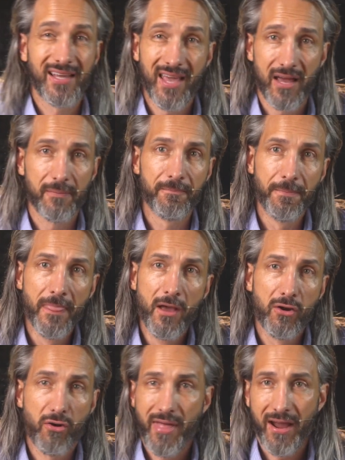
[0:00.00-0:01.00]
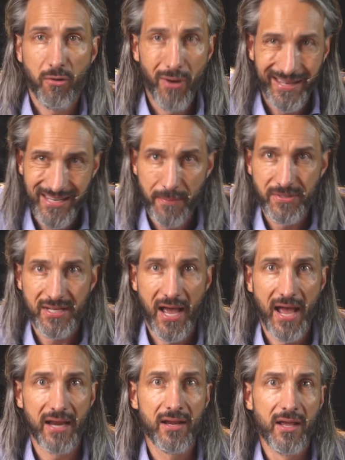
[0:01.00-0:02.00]
Again, go to that quick tips
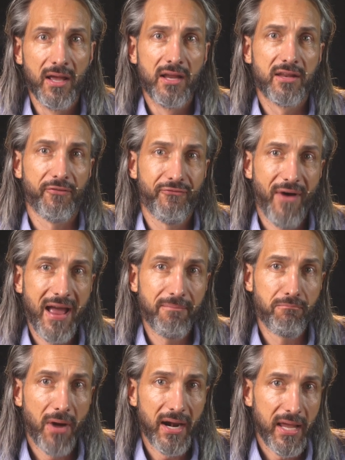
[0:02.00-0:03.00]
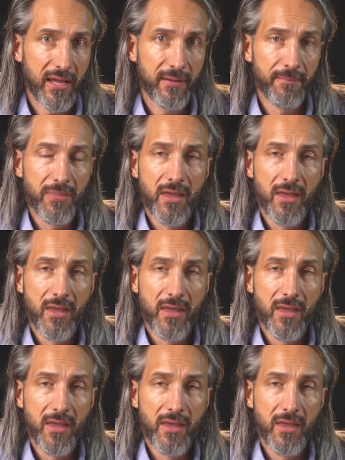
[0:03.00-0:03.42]
guide to find money,